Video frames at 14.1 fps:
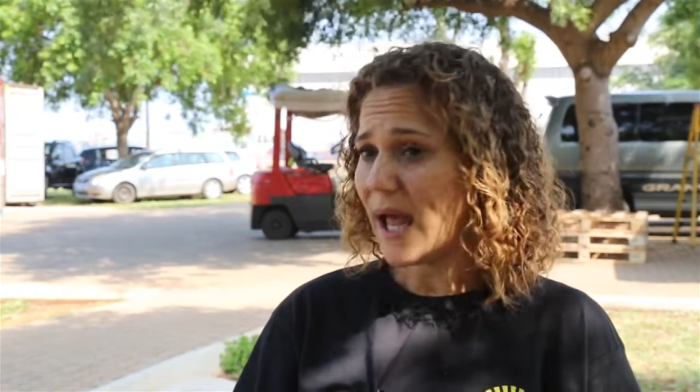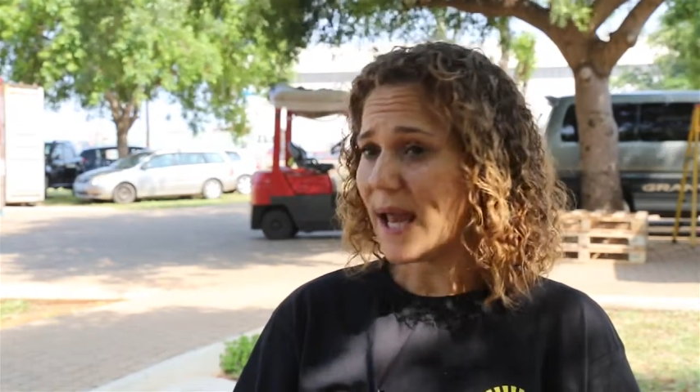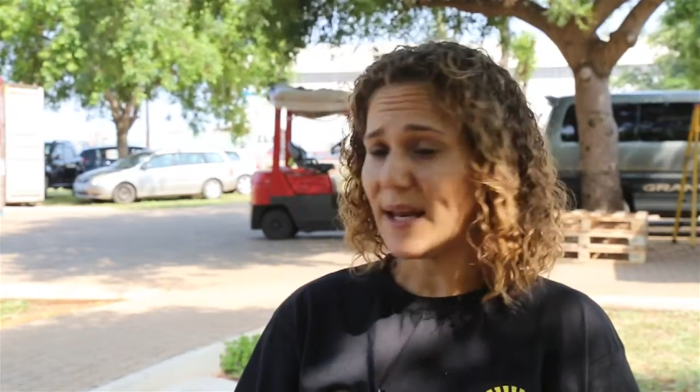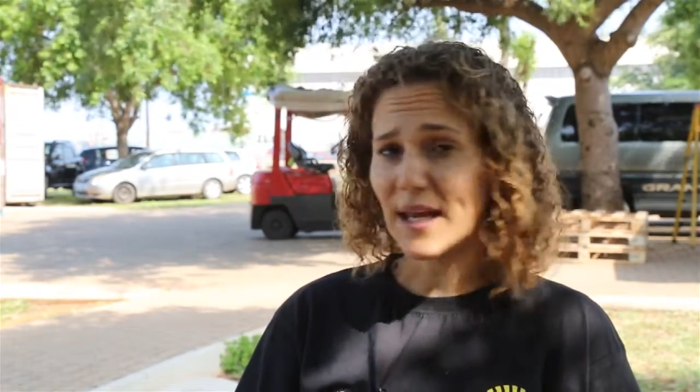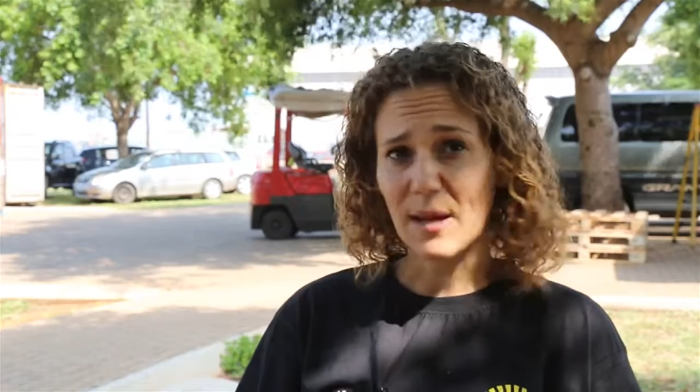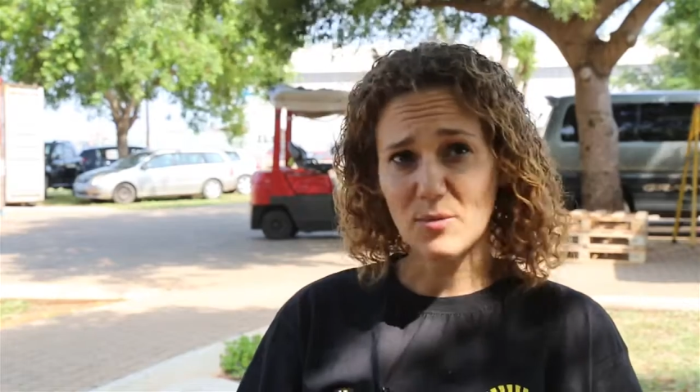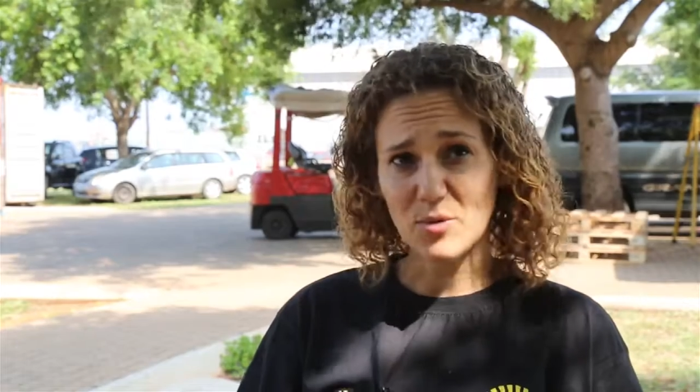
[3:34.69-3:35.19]

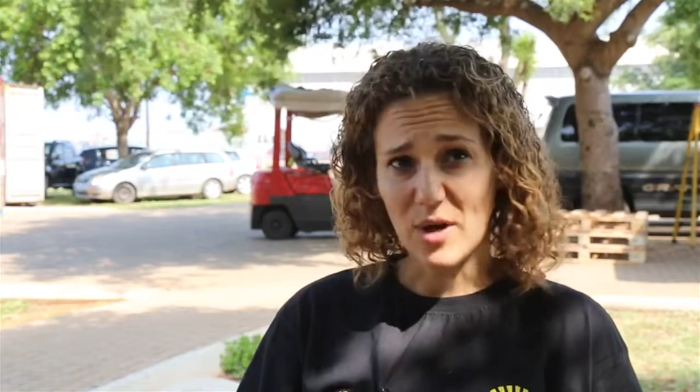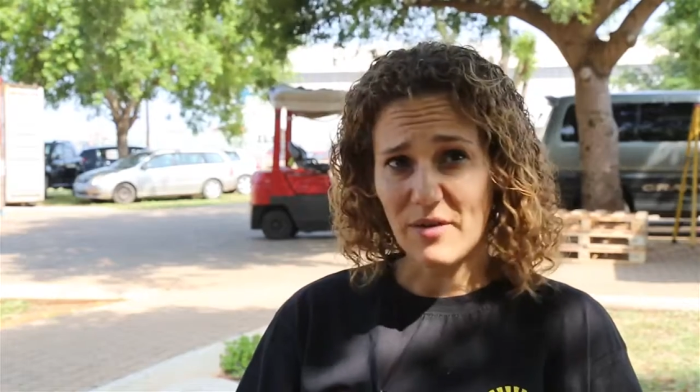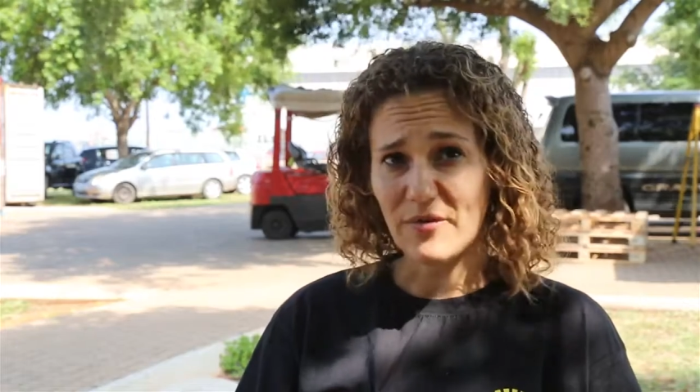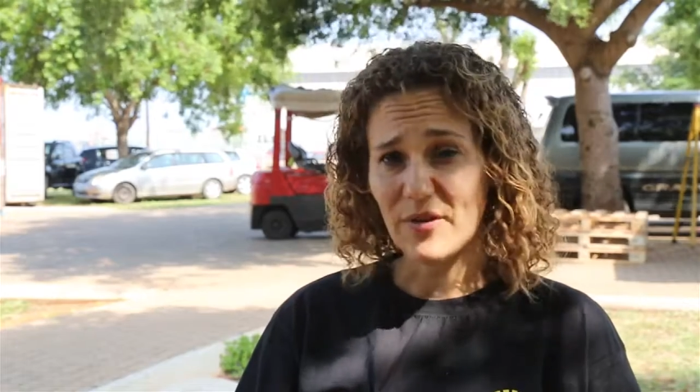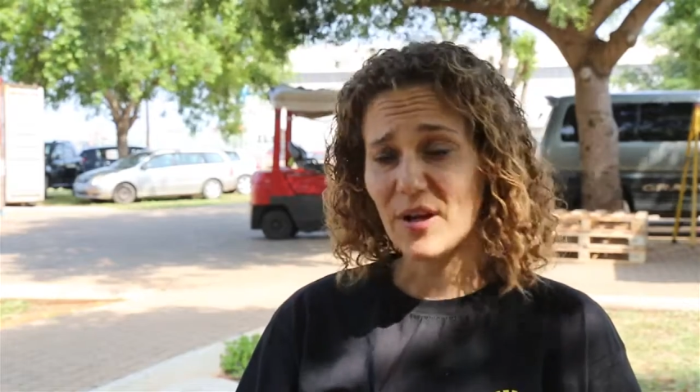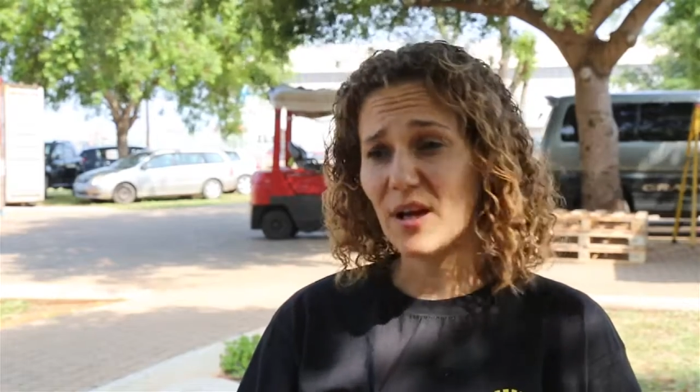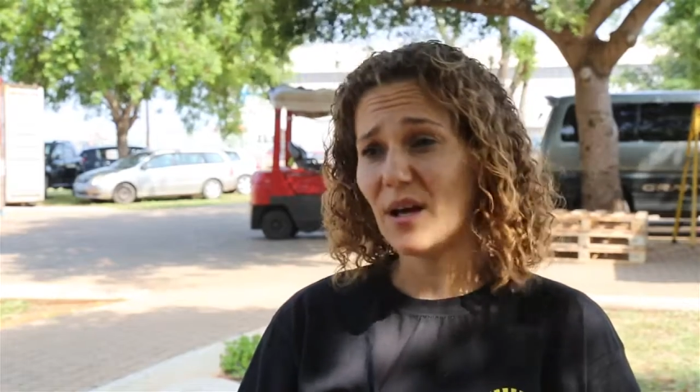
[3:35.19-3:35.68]
And he came to
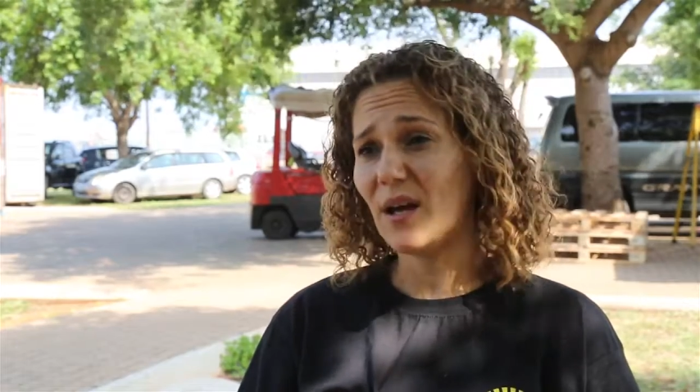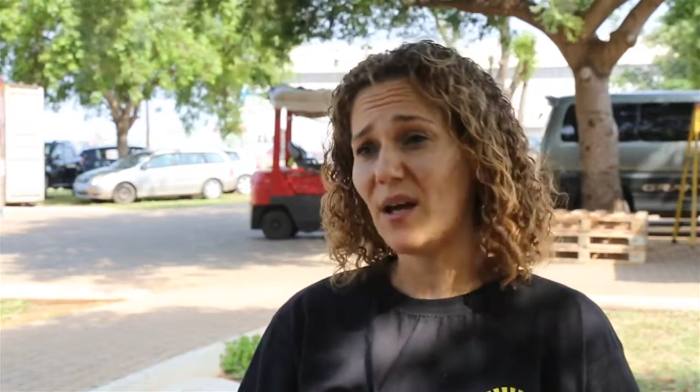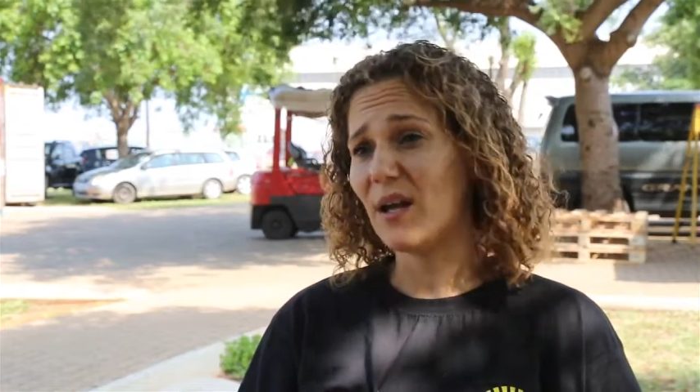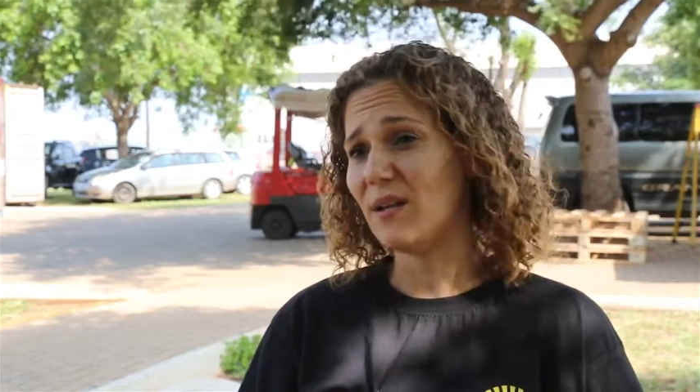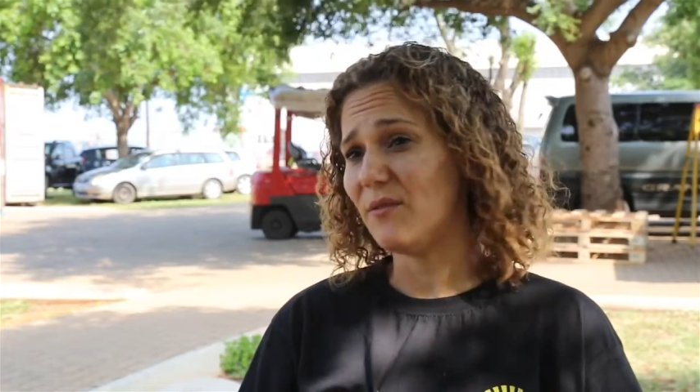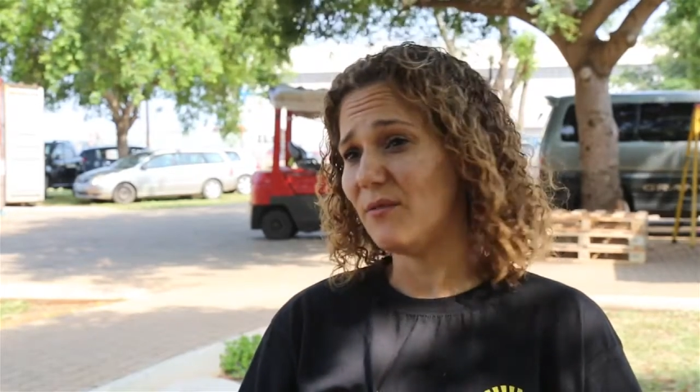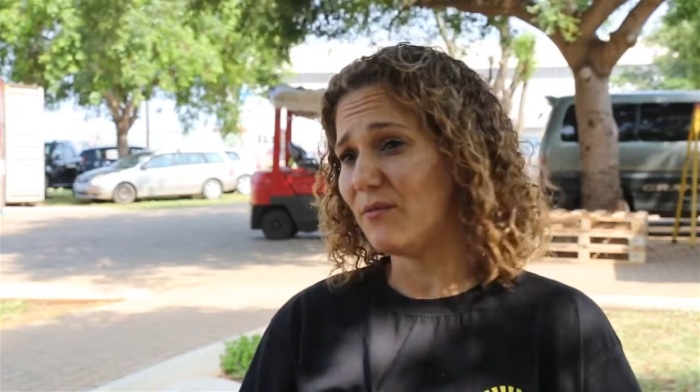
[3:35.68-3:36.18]
Africa,
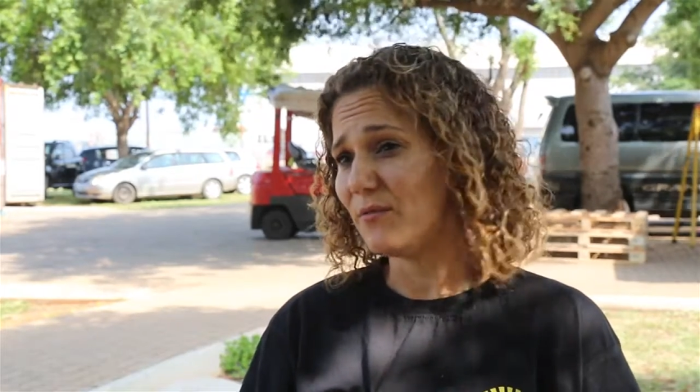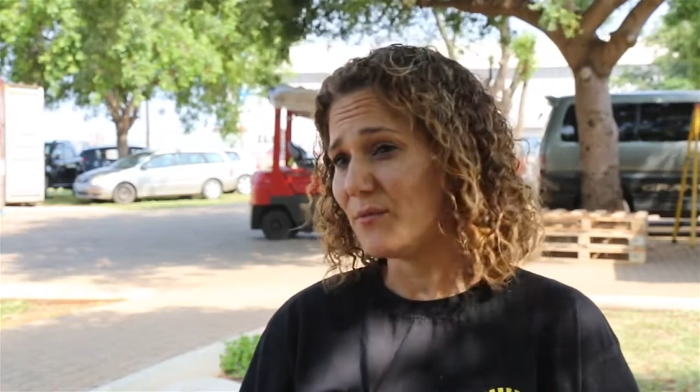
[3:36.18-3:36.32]
and